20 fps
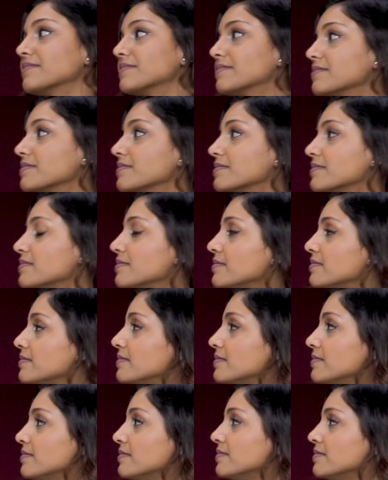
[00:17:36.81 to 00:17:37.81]

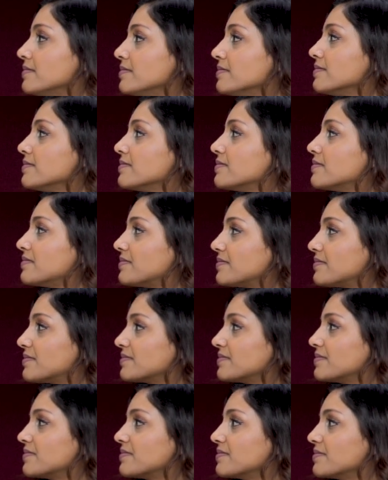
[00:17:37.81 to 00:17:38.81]

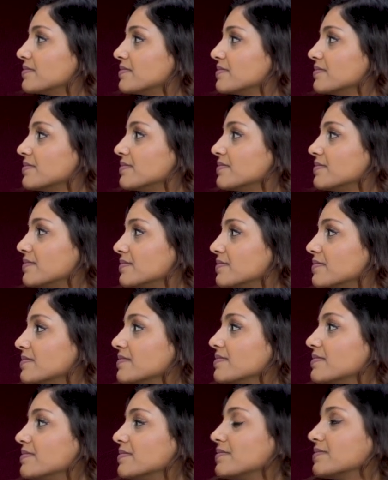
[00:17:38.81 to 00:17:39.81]

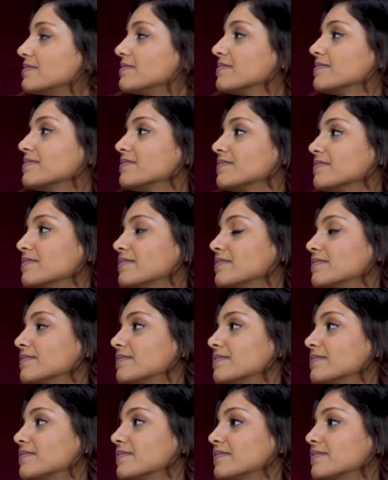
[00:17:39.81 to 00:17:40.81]

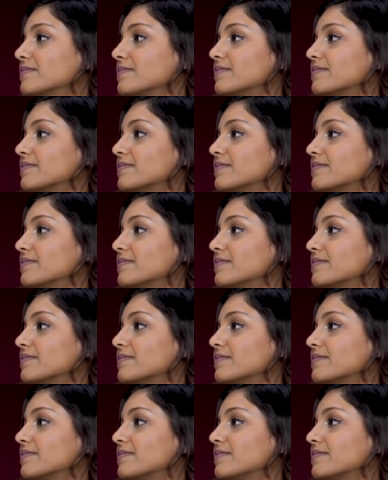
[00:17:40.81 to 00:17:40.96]
No words are spoken by the person on screen.